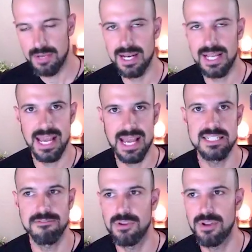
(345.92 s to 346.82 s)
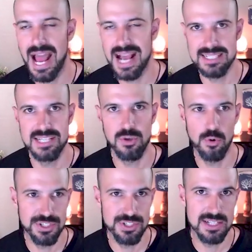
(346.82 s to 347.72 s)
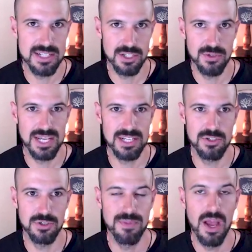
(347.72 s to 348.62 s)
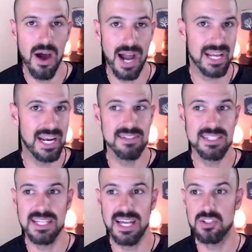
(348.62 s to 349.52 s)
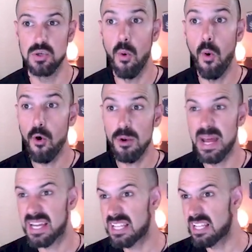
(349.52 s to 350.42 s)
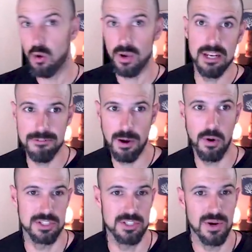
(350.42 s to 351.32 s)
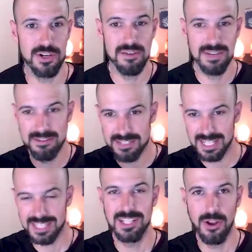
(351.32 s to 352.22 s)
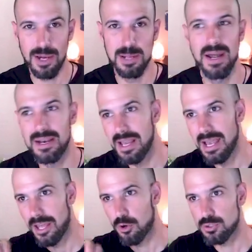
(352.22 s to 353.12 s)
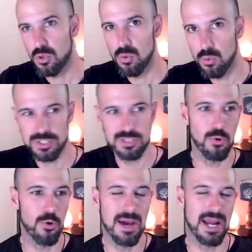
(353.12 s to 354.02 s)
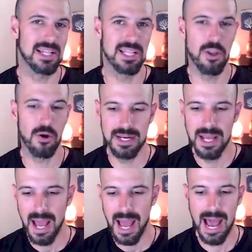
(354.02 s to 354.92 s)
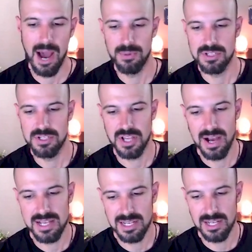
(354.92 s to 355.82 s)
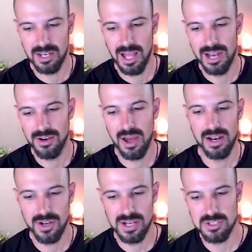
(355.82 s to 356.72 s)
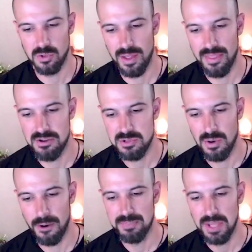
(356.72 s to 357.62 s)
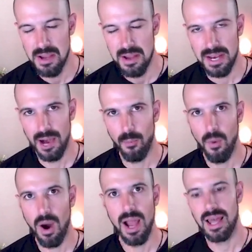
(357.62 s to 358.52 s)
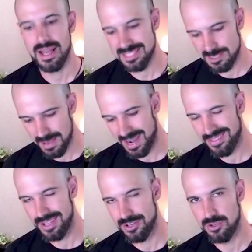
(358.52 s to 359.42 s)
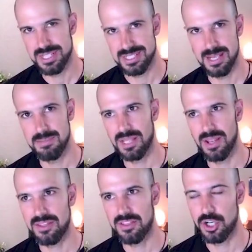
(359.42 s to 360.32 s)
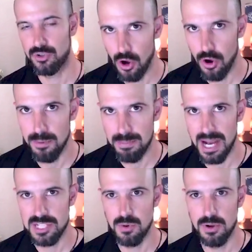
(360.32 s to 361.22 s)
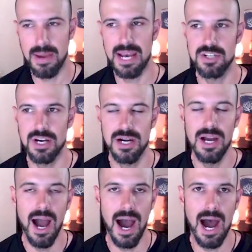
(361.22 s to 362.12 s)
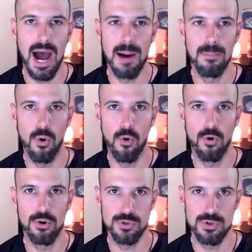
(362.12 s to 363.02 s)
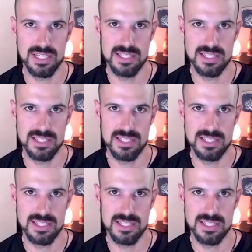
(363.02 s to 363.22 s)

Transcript: really easy for you to access all the sites that you need to. I can even set it to automatically log in if I want. So I don't even have to click the login button. It'll choo, just automatically log in, uh, which is a nice little, uh, nice little one there as well. Now, why I like this better than using something like the Chrome Password Manager um, or using